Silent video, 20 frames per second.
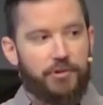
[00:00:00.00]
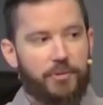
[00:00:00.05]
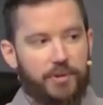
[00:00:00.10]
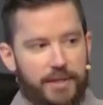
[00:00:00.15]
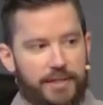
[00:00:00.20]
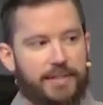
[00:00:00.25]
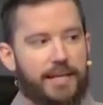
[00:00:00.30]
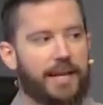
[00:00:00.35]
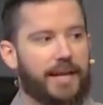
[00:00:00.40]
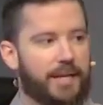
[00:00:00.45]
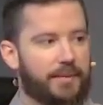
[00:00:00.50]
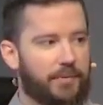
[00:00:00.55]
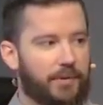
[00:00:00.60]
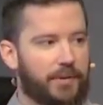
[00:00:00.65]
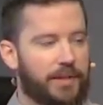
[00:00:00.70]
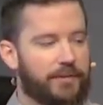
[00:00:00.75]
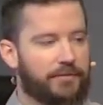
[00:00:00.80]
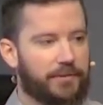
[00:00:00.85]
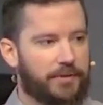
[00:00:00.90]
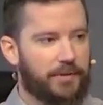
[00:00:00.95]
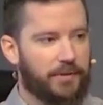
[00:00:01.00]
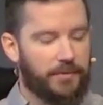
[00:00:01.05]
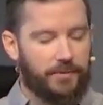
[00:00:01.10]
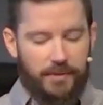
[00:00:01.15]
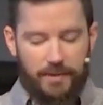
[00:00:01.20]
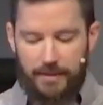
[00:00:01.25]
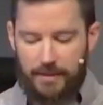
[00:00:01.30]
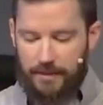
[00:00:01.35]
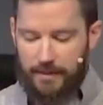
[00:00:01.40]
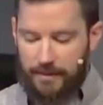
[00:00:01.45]
you this animal if
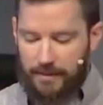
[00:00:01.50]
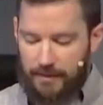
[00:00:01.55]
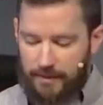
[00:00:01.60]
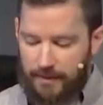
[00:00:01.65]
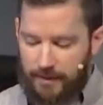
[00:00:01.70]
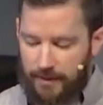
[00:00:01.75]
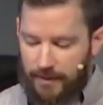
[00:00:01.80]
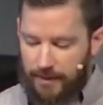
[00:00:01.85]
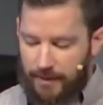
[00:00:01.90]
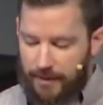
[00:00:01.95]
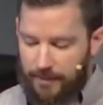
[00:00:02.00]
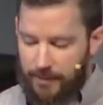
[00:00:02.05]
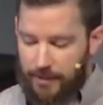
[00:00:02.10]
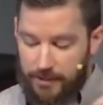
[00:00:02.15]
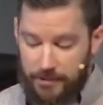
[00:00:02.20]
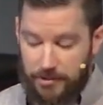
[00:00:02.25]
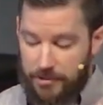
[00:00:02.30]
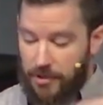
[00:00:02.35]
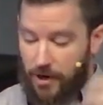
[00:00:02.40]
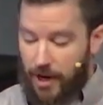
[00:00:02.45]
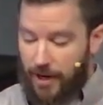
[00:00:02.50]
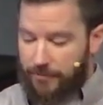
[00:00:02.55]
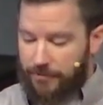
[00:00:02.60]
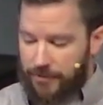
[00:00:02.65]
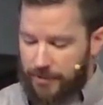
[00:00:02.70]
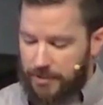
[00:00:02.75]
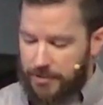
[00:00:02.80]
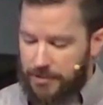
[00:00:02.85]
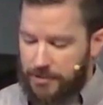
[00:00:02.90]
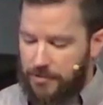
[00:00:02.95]
you um, and just
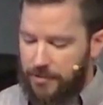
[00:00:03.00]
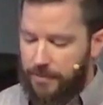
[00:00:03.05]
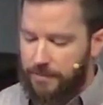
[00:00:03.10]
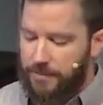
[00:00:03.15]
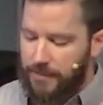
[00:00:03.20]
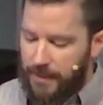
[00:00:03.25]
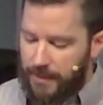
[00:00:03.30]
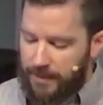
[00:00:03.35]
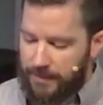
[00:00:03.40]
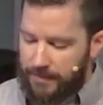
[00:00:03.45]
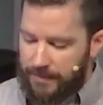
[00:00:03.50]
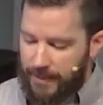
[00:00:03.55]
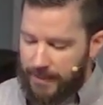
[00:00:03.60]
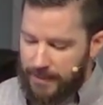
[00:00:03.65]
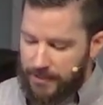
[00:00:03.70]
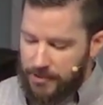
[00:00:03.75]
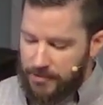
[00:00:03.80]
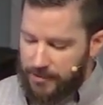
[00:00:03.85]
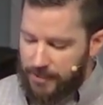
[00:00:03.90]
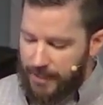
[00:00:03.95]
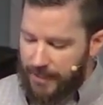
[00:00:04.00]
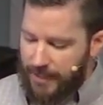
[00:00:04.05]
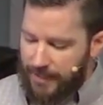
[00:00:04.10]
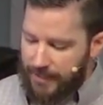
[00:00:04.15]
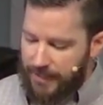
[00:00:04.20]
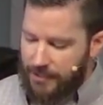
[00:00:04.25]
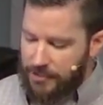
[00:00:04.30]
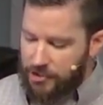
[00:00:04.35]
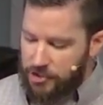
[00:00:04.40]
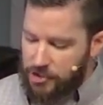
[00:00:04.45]
offer this to him, then you
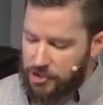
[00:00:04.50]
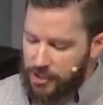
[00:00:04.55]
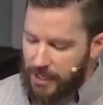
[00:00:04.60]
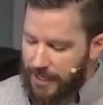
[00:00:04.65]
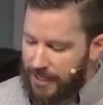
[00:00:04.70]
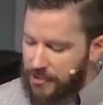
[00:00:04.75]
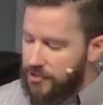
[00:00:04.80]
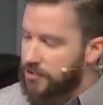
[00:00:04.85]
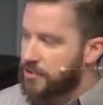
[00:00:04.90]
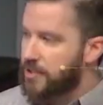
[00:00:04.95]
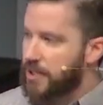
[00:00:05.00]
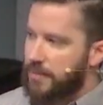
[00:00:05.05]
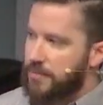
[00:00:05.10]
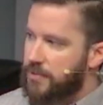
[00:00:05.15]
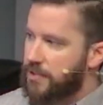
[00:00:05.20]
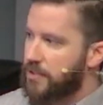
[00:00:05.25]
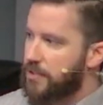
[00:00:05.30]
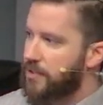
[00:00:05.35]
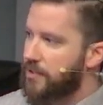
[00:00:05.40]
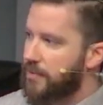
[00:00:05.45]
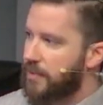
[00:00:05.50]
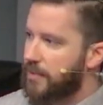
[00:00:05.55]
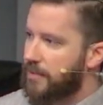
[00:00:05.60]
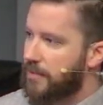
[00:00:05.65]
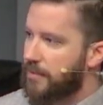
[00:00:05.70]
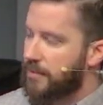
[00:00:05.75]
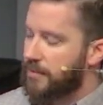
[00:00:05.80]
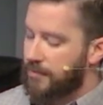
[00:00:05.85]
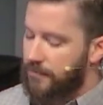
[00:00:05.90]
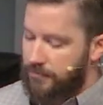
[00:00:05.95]
can't exchange or substitute
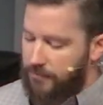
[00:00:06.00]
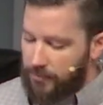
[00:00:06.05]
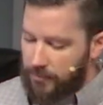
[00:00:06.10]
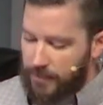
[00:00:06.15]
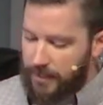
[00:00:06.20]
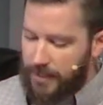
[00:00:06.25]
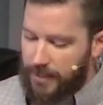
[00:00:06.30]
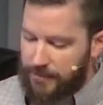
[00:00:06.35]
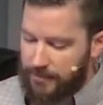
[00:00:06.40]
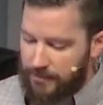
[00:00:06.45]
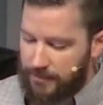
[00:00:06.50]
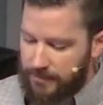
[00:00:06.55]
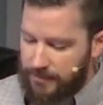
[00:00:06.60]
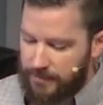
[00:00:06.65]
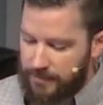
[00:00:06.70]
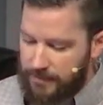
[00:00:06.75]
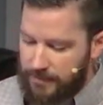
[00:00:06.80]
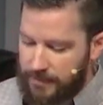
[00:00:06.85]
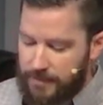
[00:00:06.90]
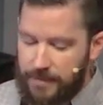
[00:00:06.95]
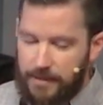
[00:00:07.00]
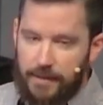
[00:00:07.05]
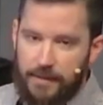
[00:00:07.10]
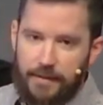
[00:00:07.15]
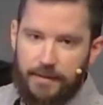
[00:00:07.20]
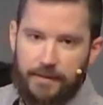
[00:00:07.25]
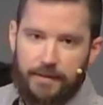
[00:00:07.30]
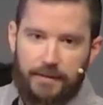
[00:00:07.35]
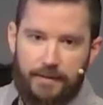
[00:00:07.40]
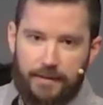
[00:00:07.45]
it for another.
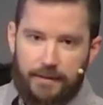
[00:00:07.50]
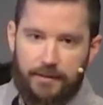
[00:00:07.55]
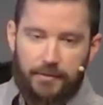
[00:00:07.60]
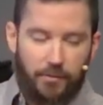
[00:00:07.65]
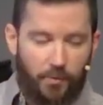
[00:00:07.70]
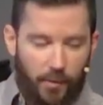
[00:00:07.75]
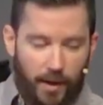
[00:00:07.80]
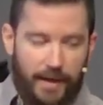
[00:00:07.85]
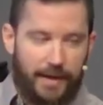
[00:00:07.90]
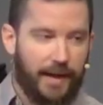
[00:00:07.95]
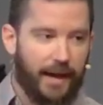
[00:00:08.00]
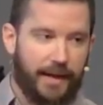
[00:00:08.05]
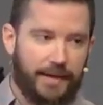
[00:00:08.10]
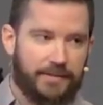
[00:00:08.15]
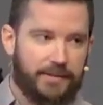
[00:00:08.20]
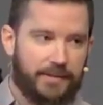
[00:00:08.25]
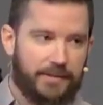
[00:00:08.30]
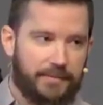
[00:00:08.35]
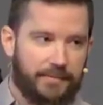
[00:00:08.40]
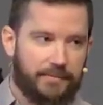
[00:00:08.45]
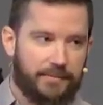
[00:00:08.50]
Why not?